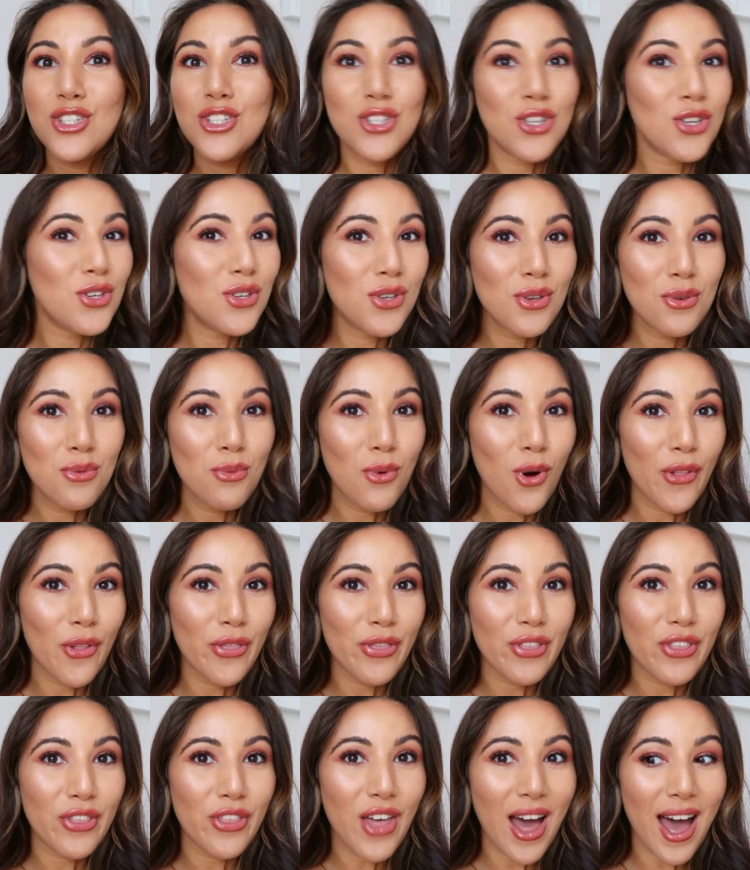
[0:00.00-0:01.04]
Do you
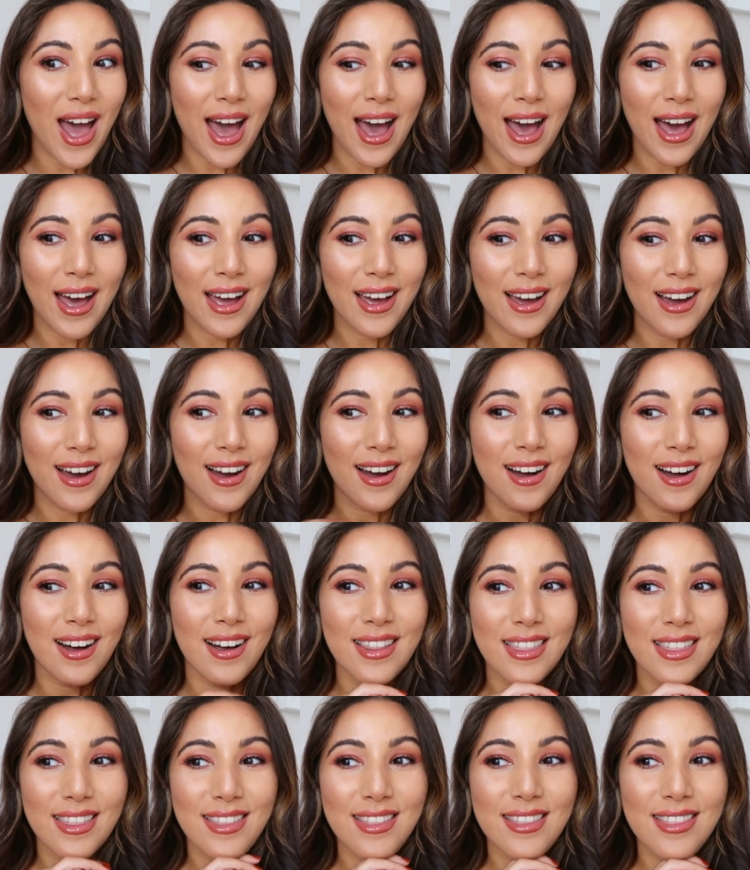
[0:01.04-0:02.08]
want that?
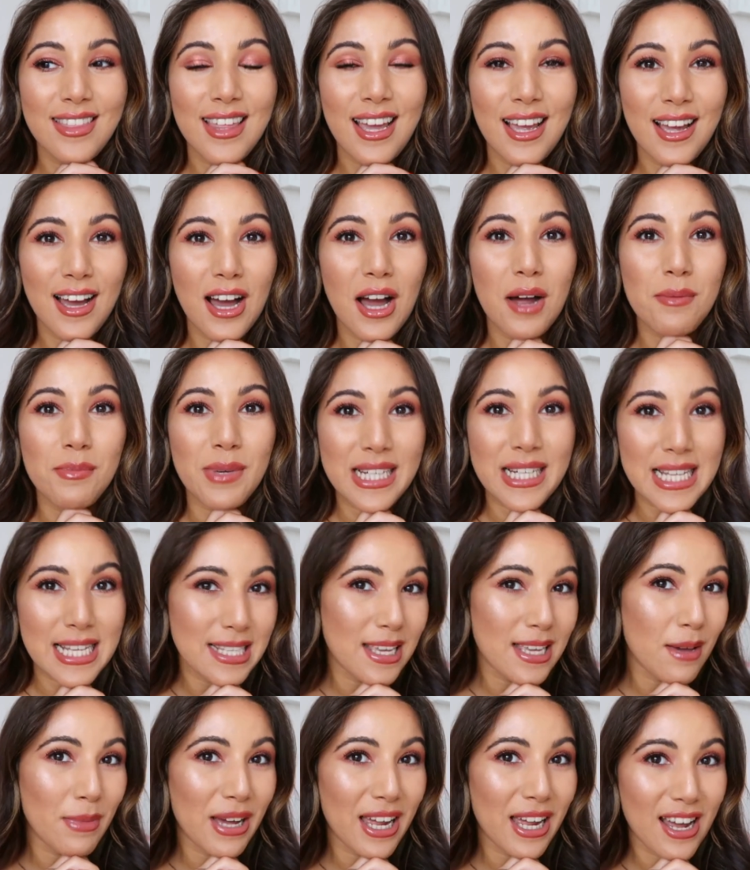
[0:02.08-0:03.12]
I think I might need
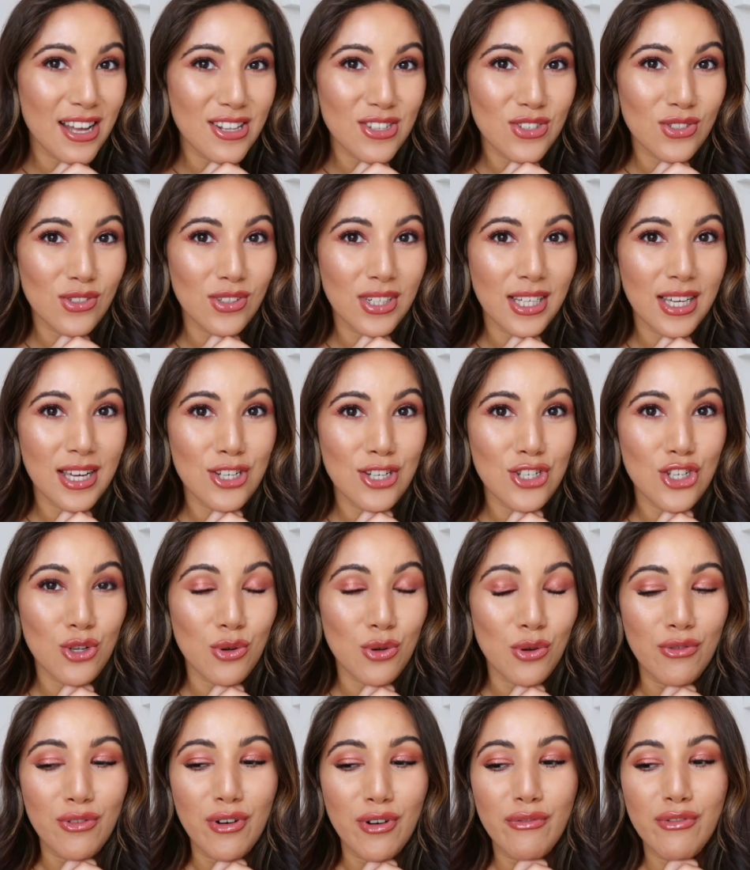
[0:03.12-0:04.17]
to get my hands on it and
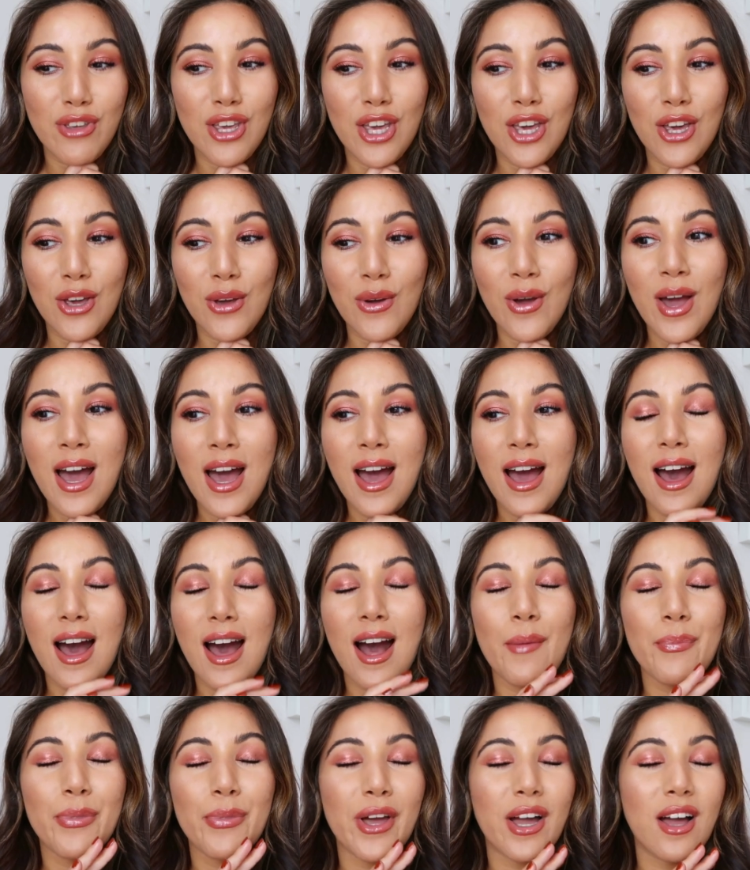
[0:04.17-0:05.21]
do a review,
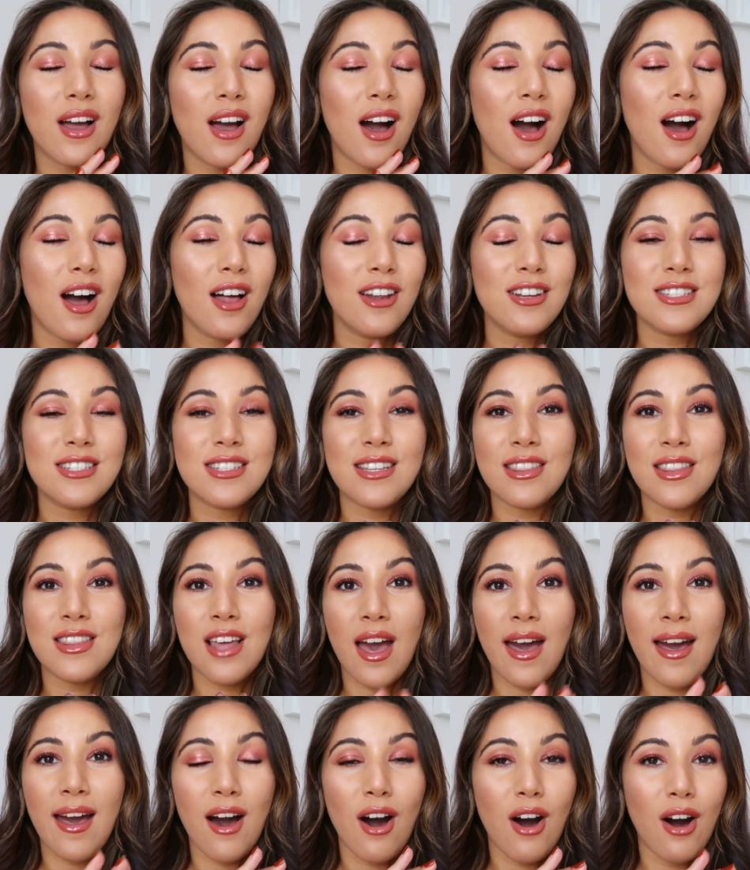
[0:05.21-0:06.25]
and the colors in
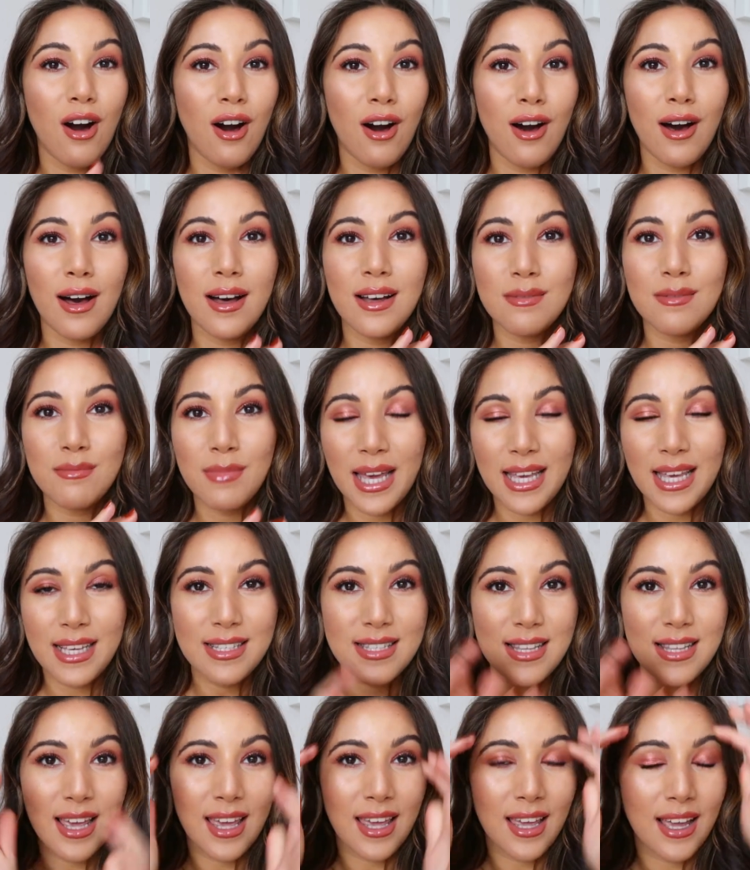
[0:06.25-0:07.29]
there are
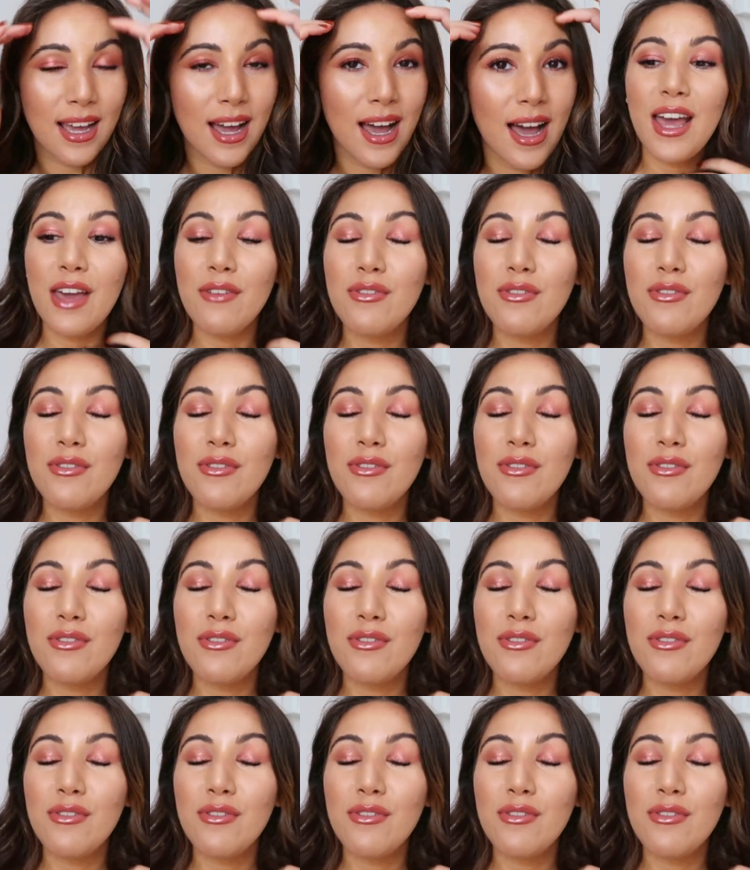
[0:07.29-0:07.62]
amazing.